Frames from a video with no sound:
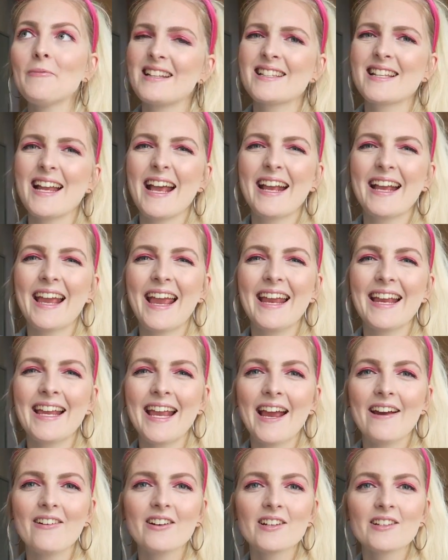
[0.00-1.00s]
It's like a
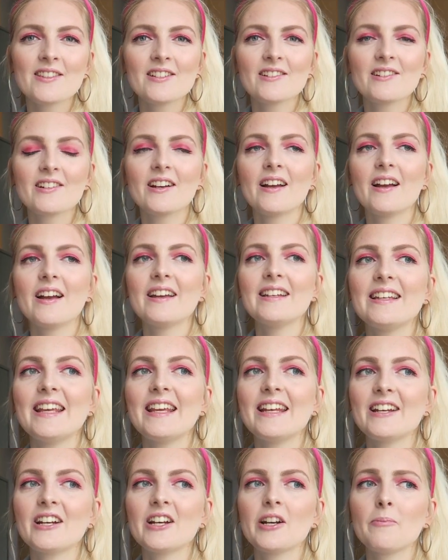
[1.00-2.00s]
character
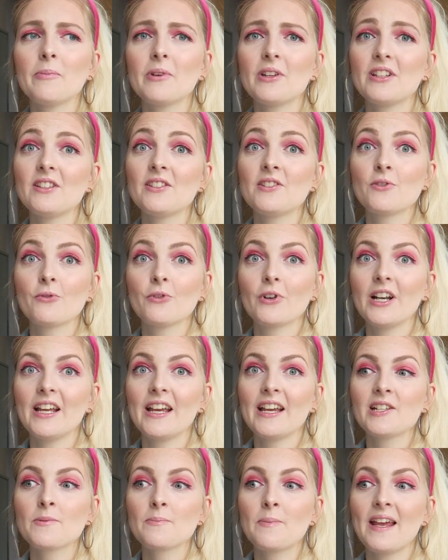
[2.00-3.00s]
dinner, but it's really
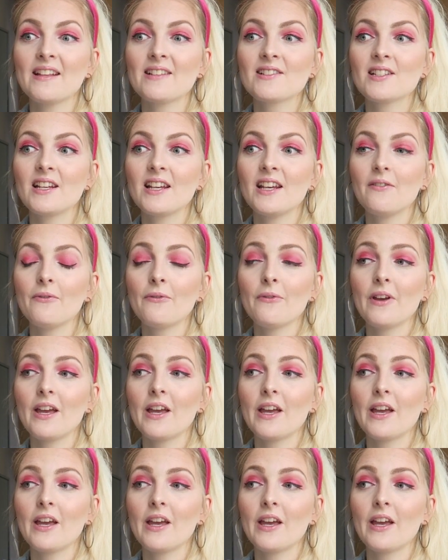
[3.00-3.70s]
expensive.